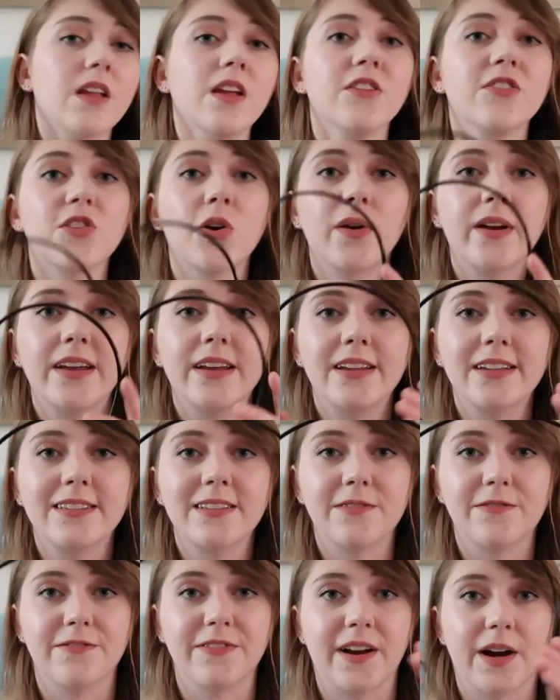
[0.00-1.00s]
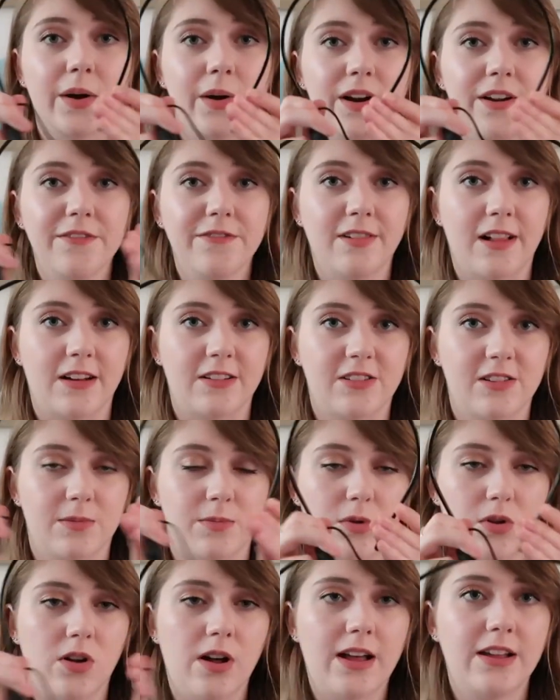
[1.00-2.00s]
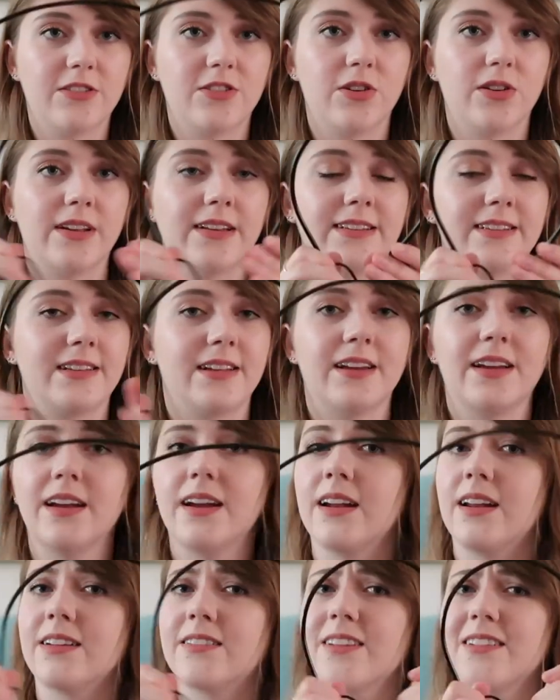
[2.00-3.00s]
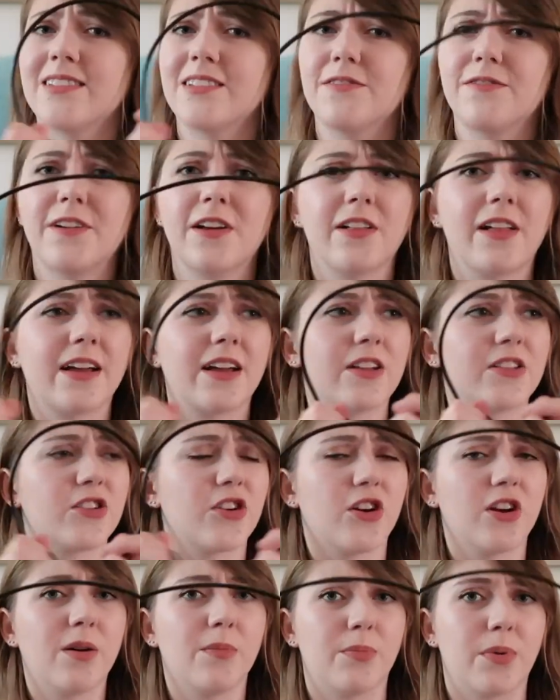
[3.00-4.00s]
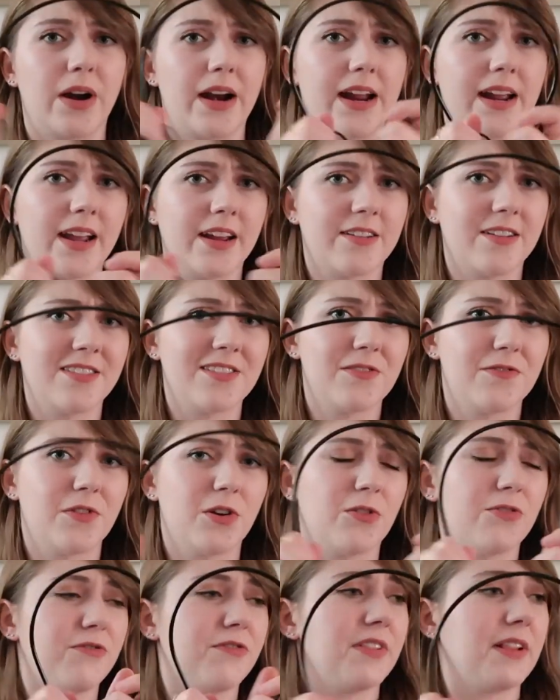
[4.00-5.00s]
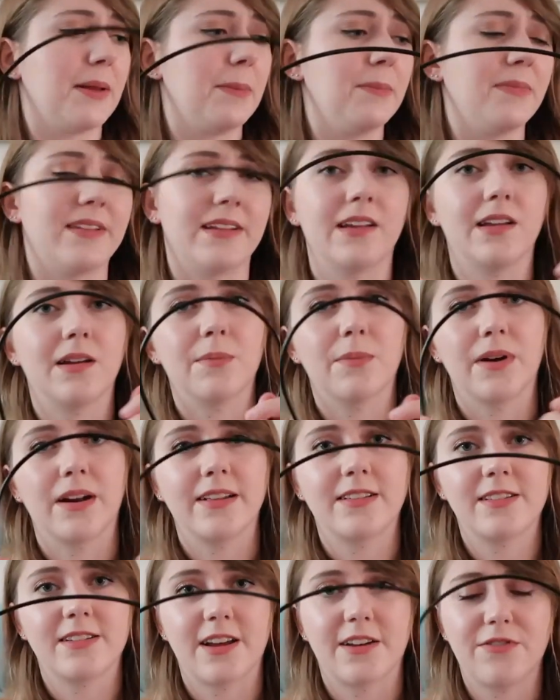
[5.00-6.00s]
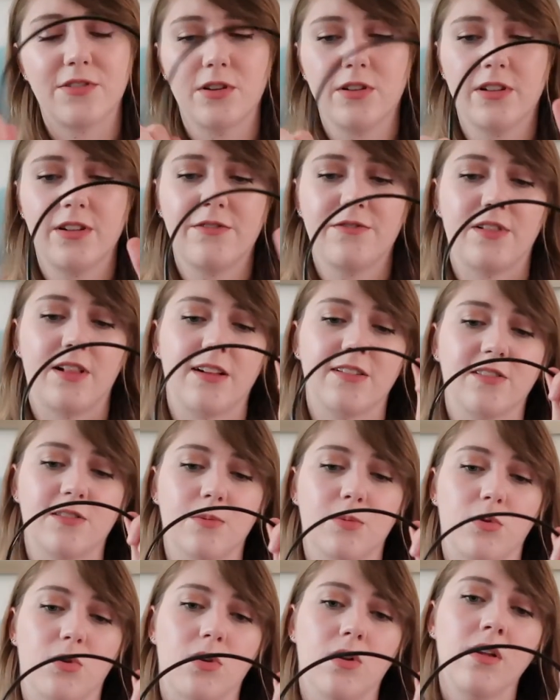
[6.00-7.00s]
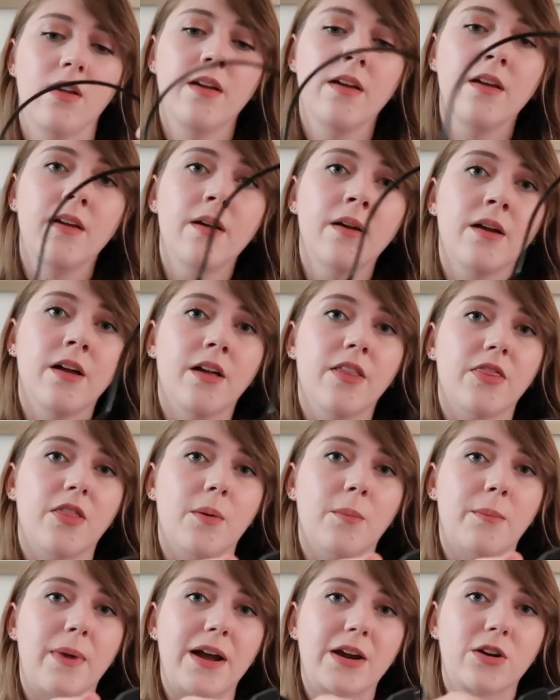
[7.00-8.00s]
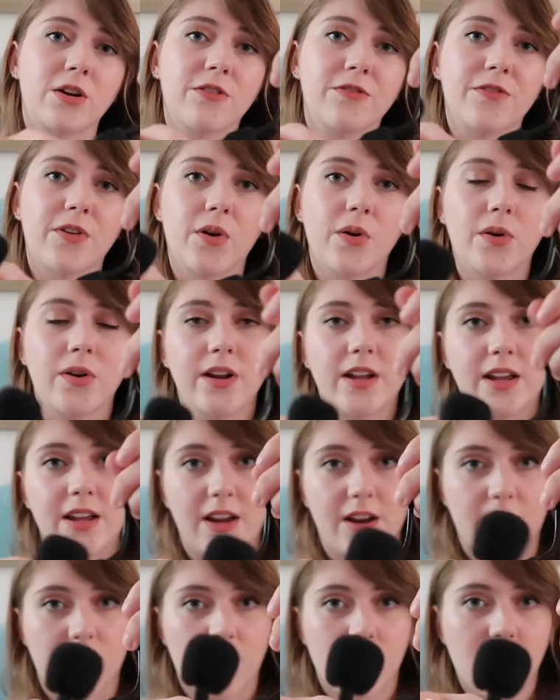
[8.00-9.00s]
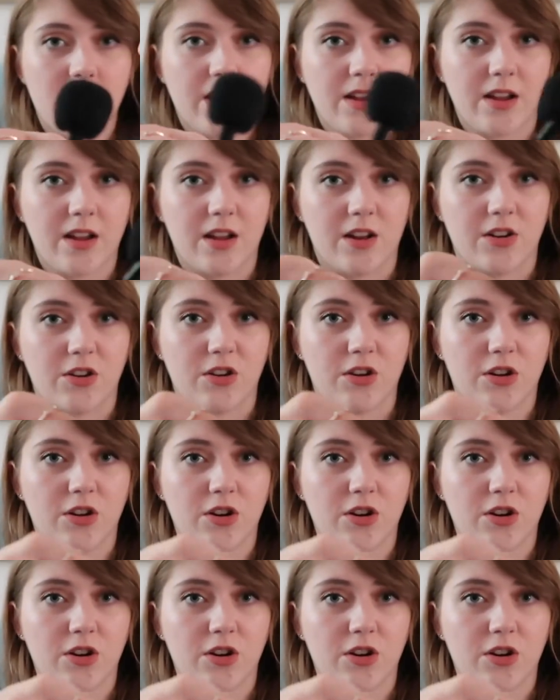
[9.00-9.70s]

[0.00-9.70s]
So it is very flexible, as you can see, and it doesn't feel like it's gonna break. It doesn't feel flimsy, but it's definitely flexible. The microphone here can